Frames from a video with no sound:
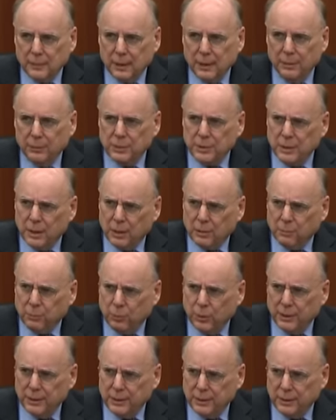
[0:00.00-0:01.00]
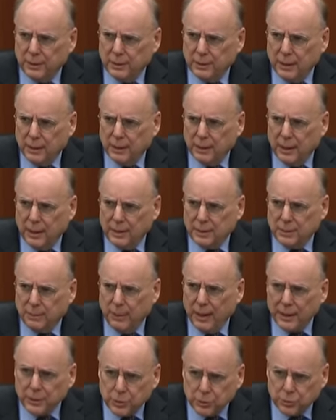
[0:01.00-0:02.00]
He was then appointed uh, as a
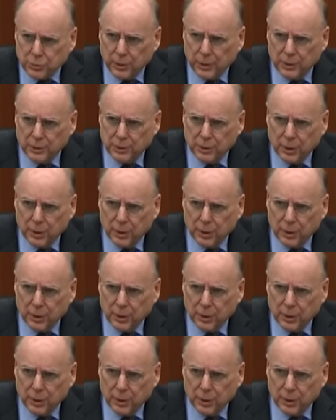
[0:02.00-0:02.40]
magistrate